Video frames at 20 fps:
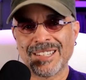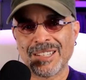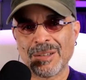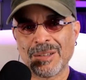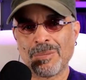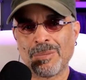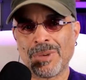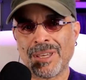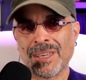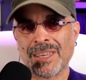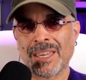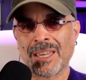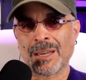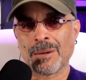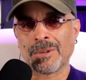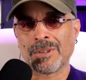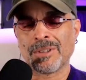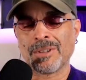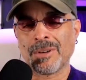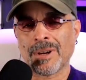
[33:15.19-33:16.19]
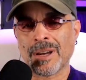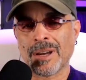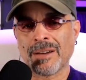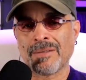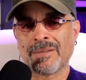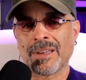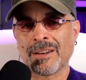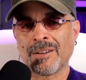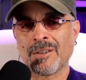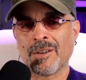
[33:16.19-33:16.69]
being able to have
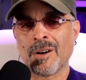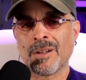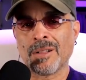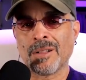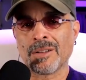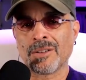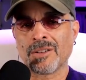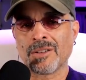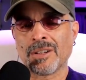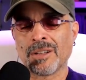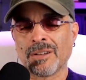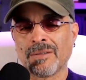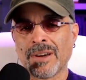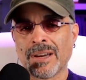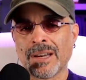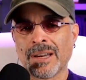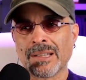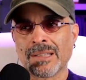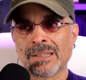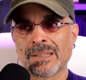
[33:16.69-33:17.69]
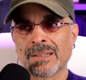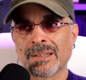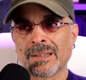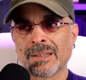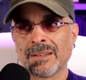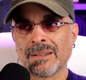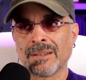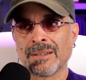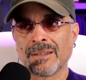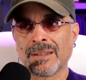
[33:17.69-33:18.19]
that knowledge in advance, it
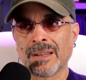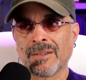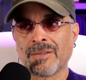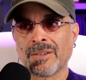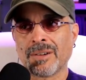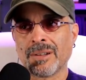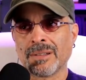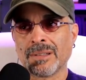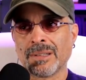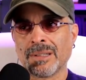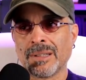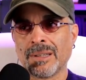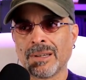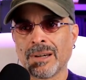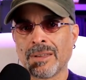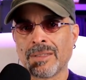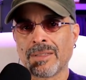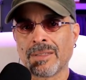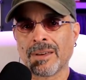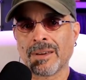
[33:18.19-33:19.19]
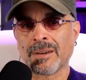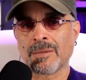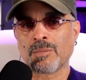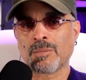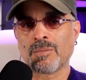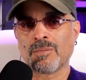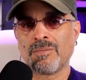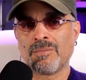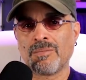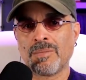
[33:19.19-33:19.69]
can definitely, I think,
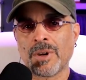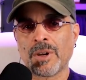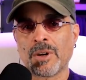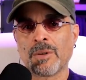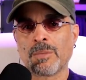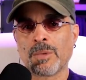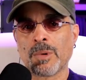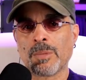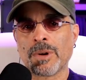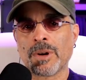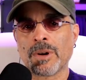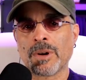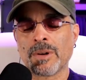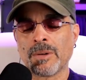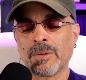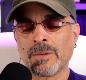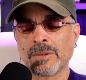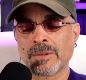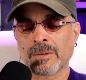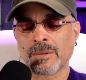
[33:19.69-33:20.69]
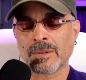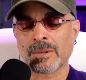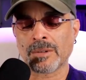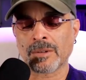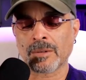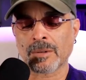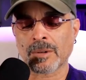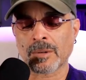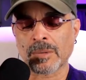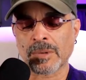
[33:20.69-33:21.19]
better prepare you in certain
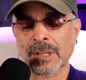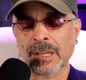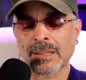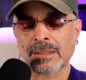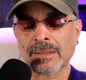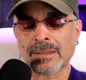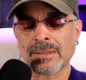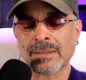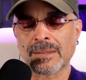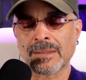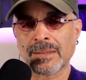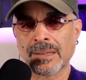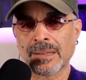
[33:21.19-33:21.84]
circumstances.